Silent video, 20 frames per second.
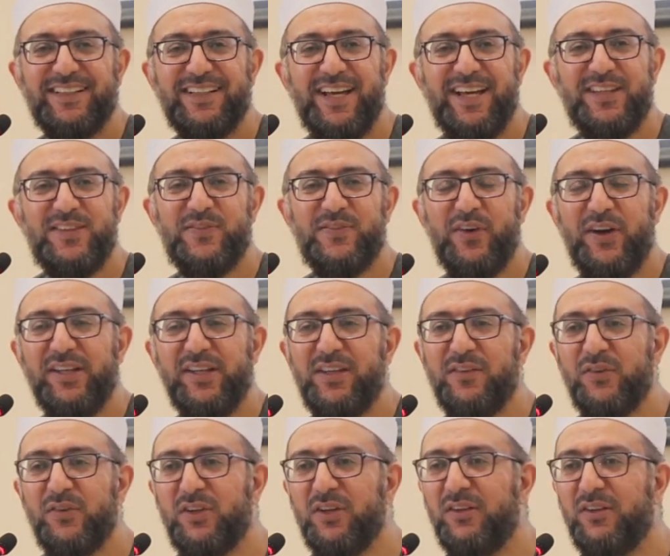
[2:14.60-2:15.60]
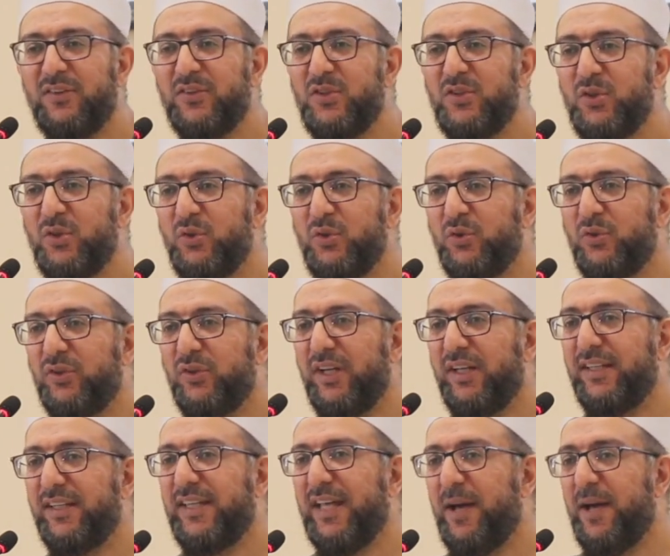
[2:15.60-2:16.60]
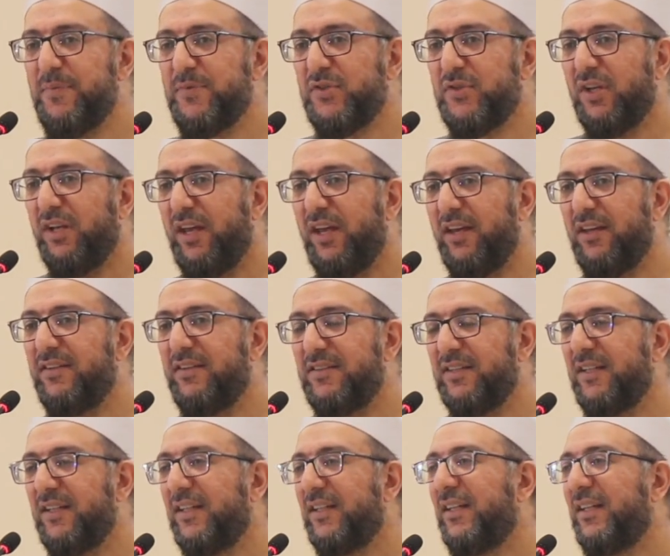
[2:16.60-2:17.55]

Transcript: It's very difficult to encapsulate